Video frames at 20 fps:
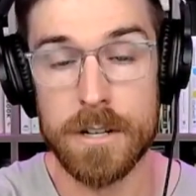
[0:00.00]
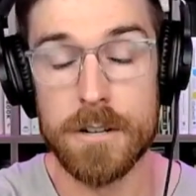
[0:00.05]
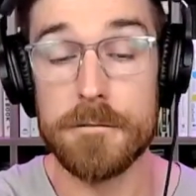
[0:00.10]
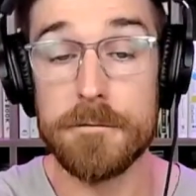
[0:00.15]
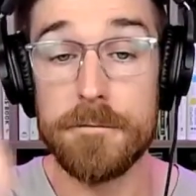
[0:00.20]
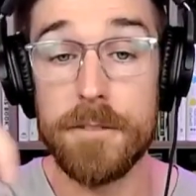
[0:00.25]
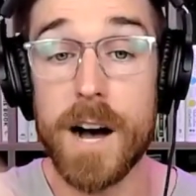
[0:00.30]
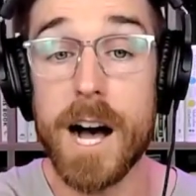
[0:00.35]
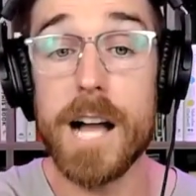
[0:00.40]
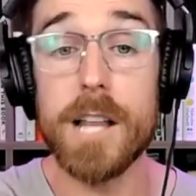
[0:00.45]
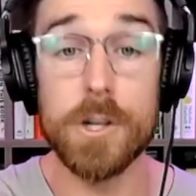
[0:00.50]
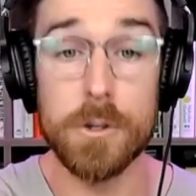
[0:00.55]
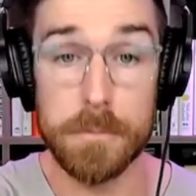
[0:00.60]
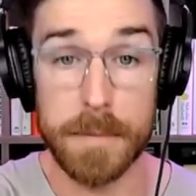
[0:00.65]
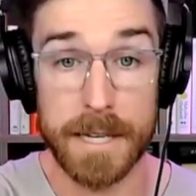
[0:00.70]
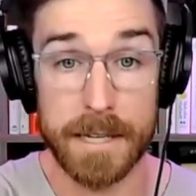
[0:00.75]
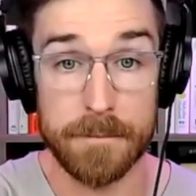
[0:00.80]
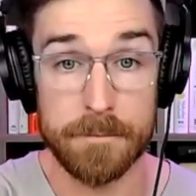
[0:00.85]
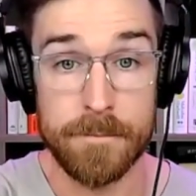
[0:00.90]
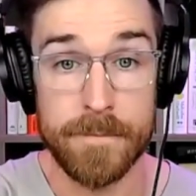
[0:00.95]
Follow
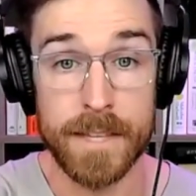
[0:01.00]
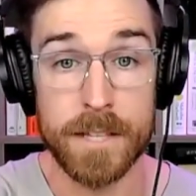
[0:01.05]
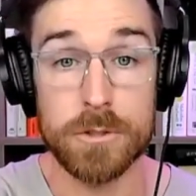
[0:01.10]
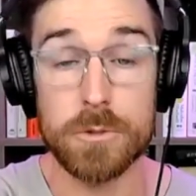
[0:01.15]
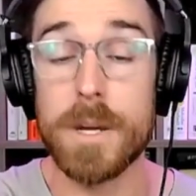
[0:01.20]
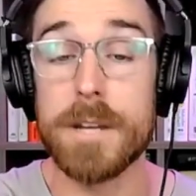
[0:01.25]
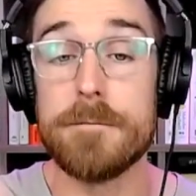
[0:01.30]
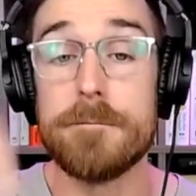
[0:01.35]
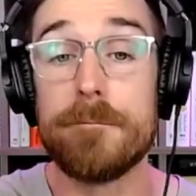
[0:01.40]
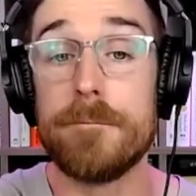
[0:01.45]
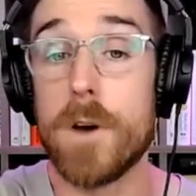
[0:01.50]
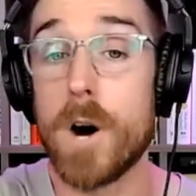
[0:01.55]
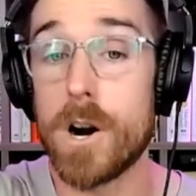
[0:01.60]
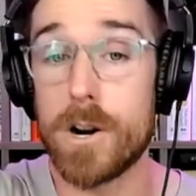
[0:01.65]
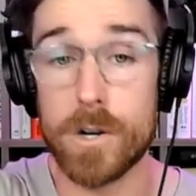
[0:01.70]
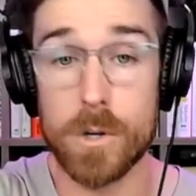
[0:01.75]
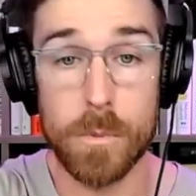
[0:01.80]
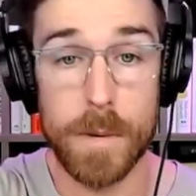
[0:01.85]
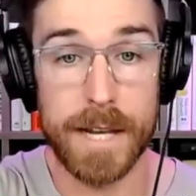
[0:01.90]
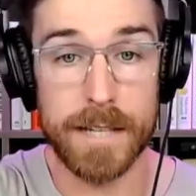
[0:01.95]
me to a
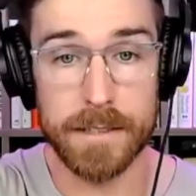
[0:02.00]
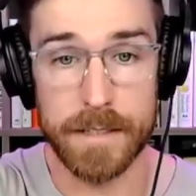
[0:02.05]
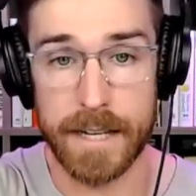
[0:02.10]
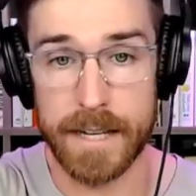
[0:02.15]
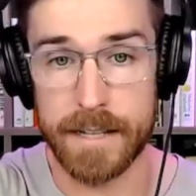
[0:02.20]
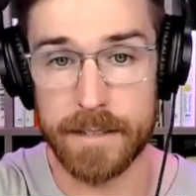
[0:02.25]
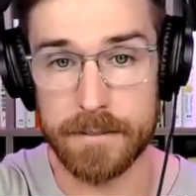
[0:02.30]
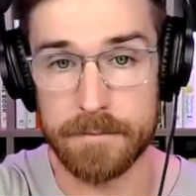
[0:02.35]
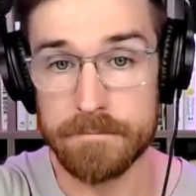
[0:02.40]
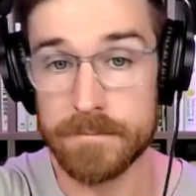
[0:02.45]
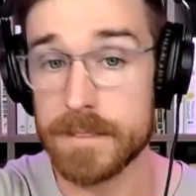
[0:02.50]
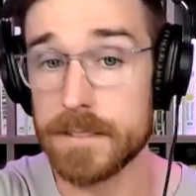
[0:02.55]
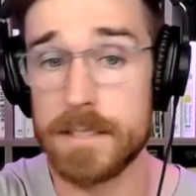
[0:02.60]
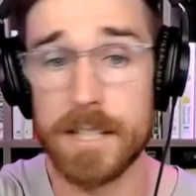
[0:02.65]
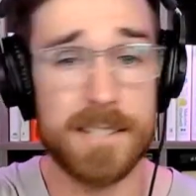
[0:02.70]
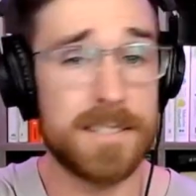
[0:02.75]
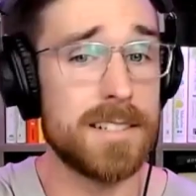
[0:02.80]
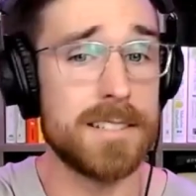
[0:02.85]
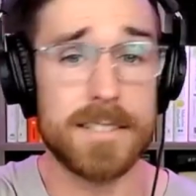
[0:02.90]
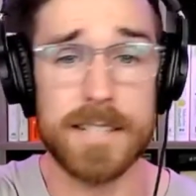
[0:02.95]
faraway land.
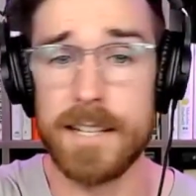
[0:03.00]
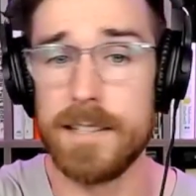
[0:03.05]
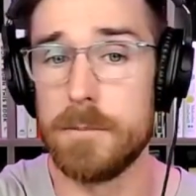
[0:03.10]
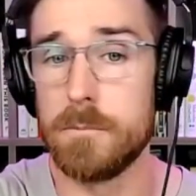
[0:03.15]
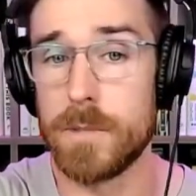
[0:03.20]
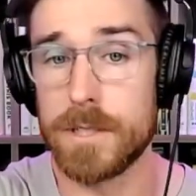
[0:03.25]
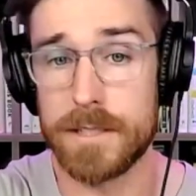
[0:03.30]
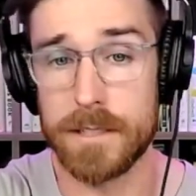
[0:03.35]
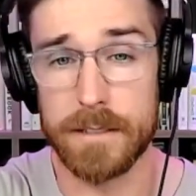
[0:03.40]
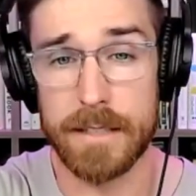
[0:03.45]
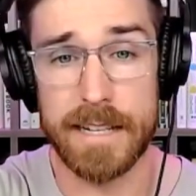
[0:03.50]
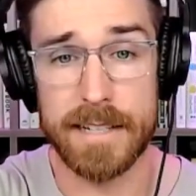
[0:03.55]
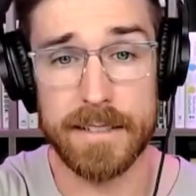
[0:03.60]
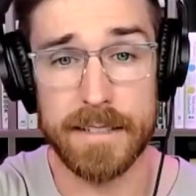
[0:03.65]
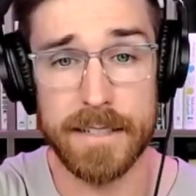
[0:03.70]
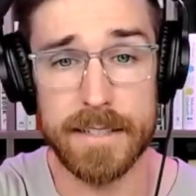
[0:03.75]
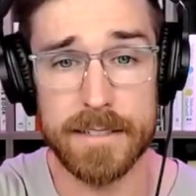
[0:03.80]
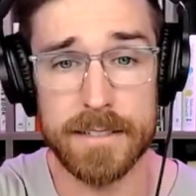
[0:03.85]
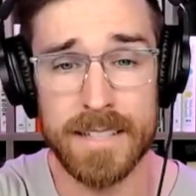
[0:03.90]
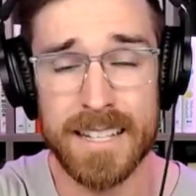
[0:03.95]
Doesn't tell him what the
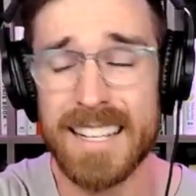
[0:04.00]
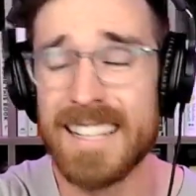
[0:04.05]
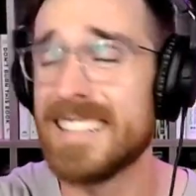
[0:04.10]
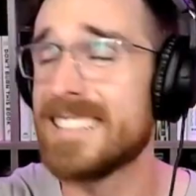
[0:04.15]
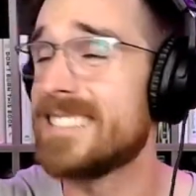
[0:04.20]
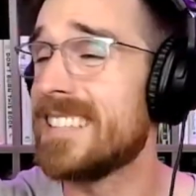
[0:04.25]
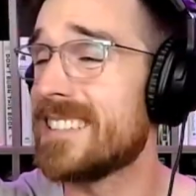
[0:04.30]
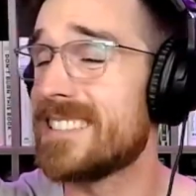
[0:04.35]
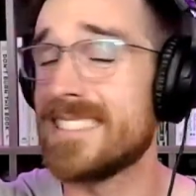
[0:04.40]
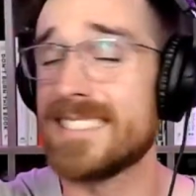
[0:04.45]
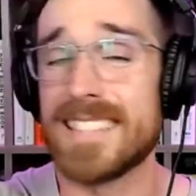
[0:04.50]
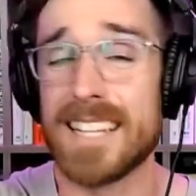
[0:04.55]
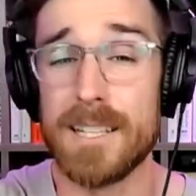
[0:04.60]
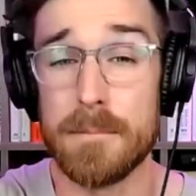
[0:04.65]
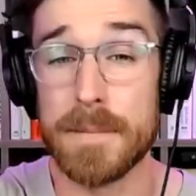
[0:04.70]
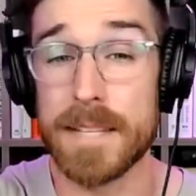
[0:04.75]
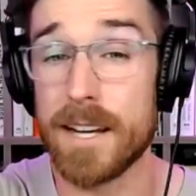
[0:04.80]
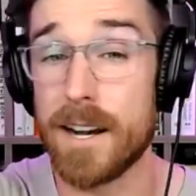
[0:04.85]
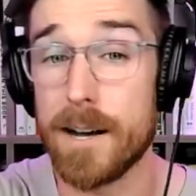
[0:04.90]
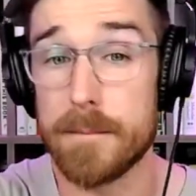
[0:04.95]
land is, doesn't tell
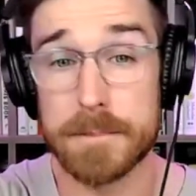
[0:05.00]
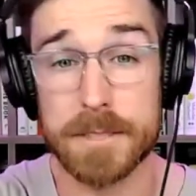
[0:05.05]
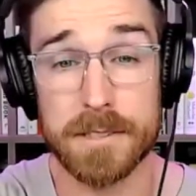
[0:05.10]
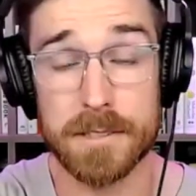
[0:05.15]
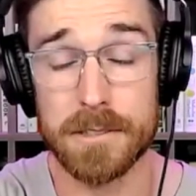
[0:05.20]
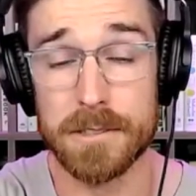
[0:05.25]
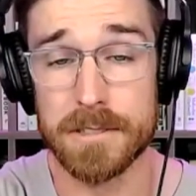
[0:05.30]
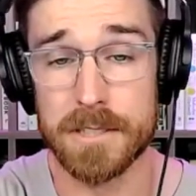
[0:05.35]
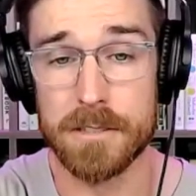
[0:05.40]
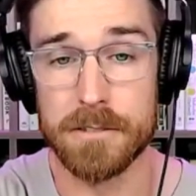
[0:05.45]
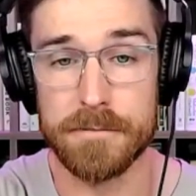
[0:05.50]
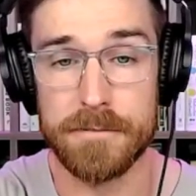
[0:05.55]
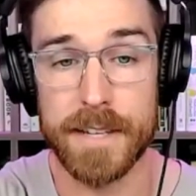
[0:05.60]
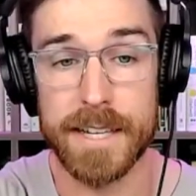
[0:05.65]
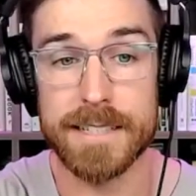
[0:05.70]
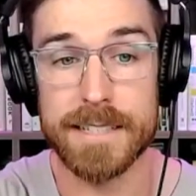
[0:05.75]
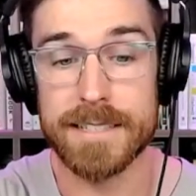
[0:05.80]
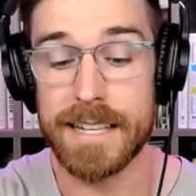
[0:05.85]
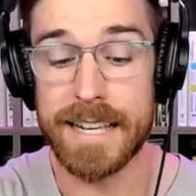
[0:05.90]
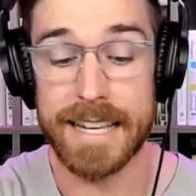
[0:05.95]
him the obstacles he'll
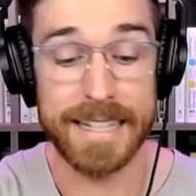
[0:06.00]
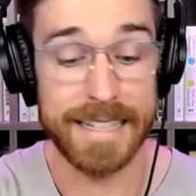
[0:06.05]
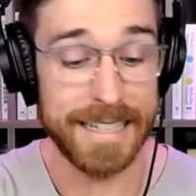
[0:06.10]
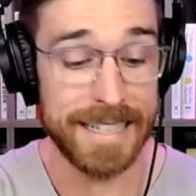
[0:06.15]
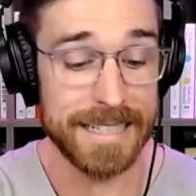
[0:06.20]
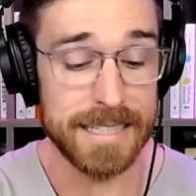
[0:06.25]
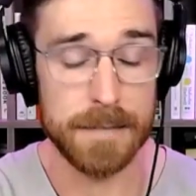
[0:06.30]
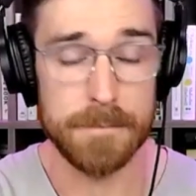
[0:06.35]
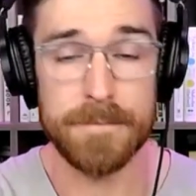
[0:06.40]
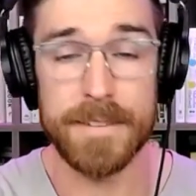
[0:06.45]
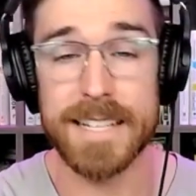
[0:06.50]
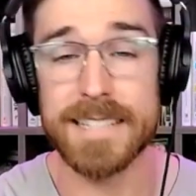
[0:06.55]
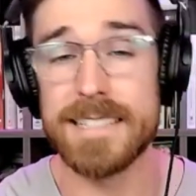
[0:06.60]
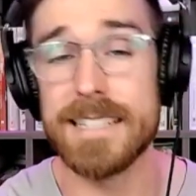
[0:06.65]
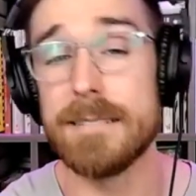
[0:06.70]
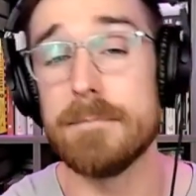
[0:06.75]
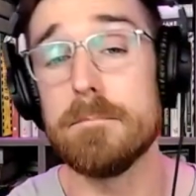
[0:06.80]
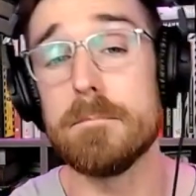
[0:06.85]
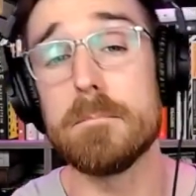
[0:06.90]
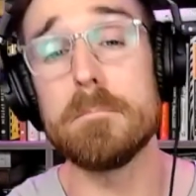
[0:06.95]
face, and he ends up
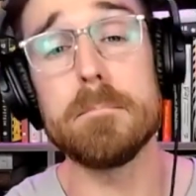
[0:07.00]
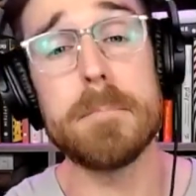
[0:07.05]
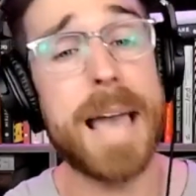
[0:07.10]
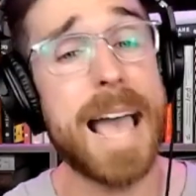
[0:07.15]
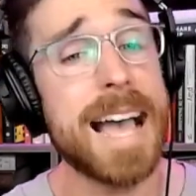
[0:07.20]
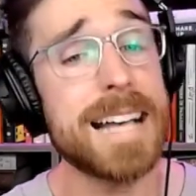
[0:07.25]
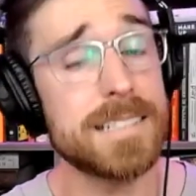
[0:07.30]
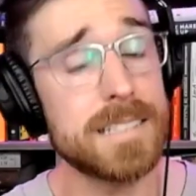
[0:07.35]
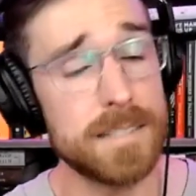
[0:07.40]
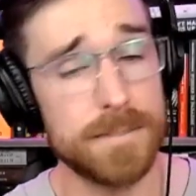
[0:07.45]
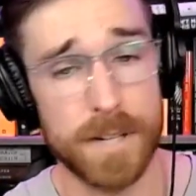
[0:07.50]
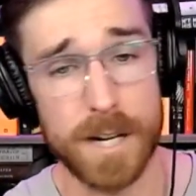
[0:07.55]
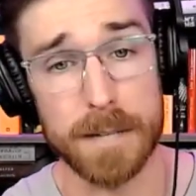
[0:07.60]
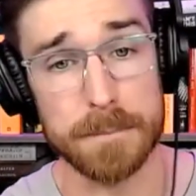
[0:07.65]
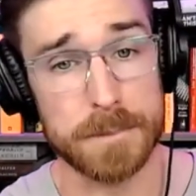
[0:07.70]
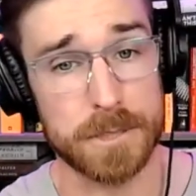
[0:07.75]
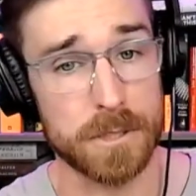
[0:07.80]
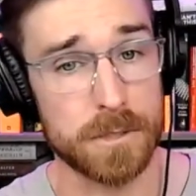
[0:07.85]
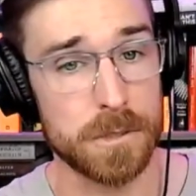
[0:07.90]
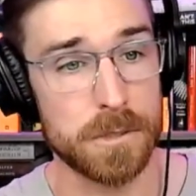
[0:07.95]
facing massive
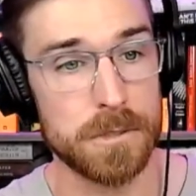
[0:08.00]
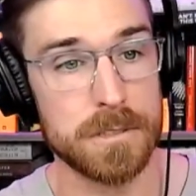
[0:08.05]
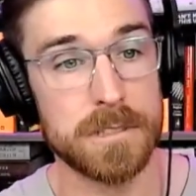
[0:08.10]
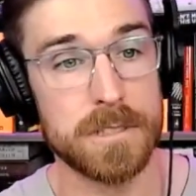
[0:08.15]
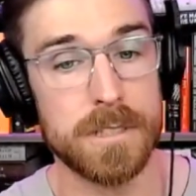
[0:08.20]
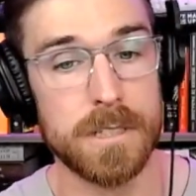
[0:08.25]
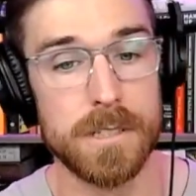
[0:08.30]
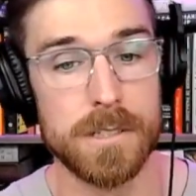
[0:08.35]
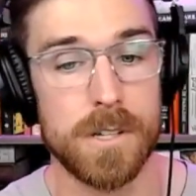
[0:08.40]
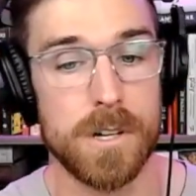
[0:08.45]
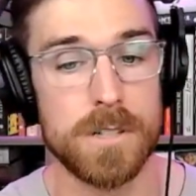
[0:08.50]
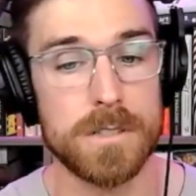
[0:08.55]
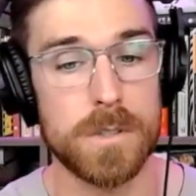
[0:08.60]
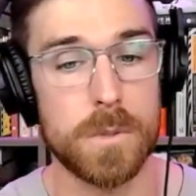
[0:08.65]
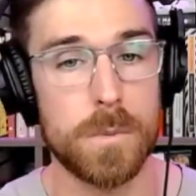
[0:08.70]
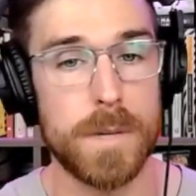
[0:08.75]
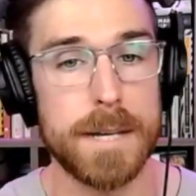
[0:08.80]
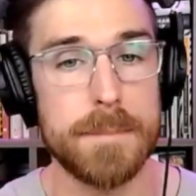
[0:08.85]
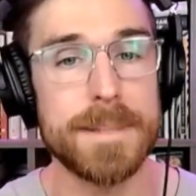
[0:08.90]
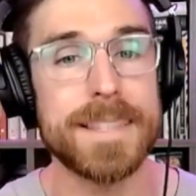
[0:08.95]
obstacles along
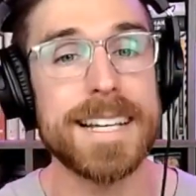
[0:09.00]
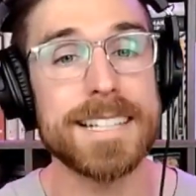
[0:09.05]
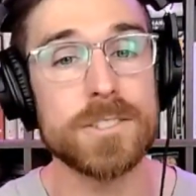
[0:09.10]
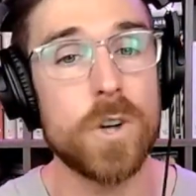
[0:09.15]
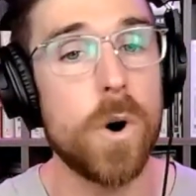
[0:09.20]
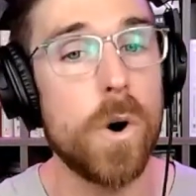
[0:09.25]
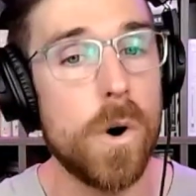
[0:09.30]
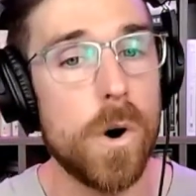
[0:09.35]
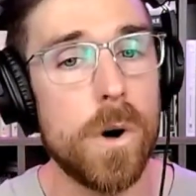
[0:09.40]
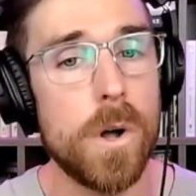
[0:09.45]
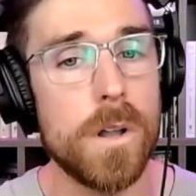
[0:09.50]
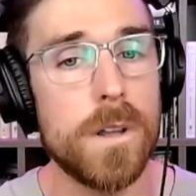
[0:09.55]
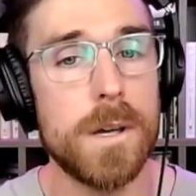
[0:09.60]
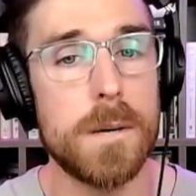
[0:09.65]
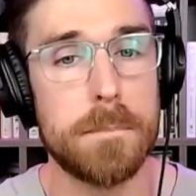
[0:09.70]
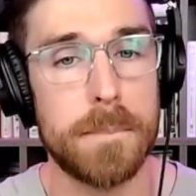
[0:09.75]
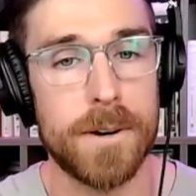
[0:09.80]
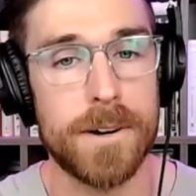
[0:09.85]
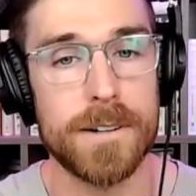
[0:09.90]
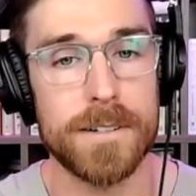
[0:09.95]
the way, but that's all
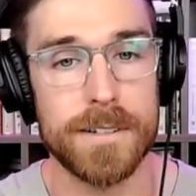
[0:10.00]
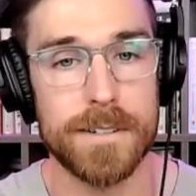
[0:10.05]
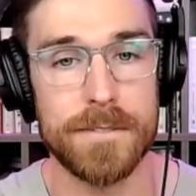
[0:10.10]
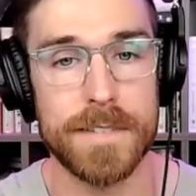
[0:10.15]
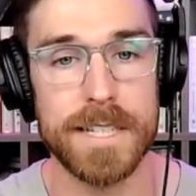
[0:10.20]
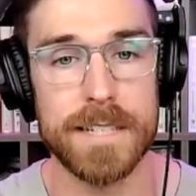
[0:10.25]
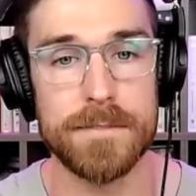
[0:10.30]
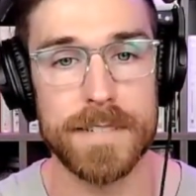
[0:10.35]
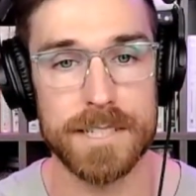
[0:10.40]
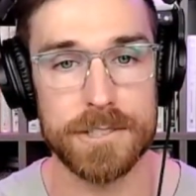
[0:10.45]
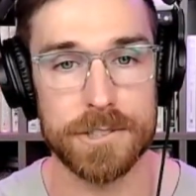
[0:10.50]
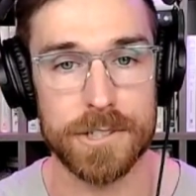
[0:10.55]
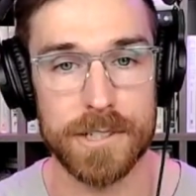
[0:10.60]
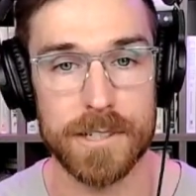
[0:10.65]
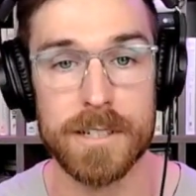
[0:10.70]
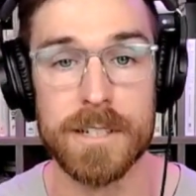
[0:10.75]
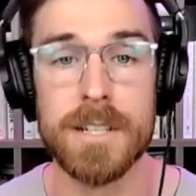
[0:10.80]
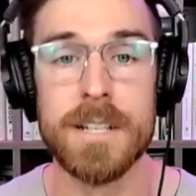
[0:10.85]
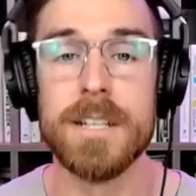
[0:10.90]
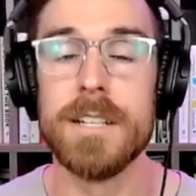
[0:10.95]
a part of the
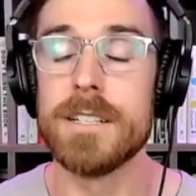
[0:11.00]
adventure.